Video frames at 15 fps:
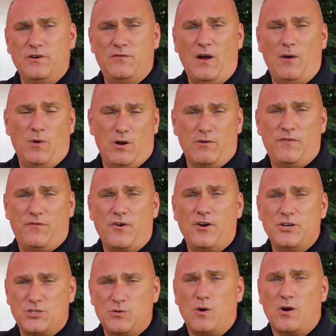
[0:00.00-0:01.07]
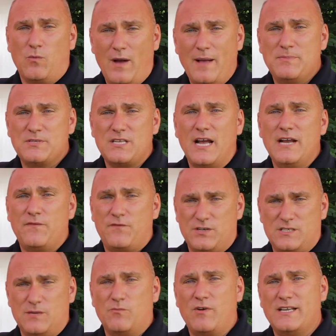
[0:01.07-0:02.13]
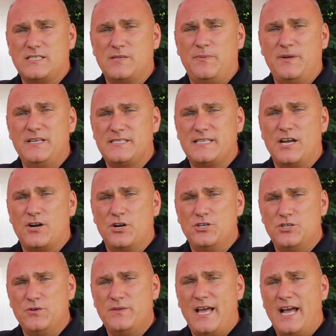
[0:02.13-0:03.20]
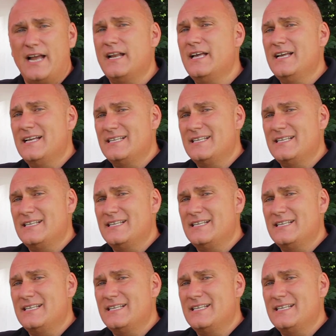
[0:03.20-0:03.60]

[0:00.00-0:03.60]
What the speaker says: I want to refer you to our website for some recipes there to do that.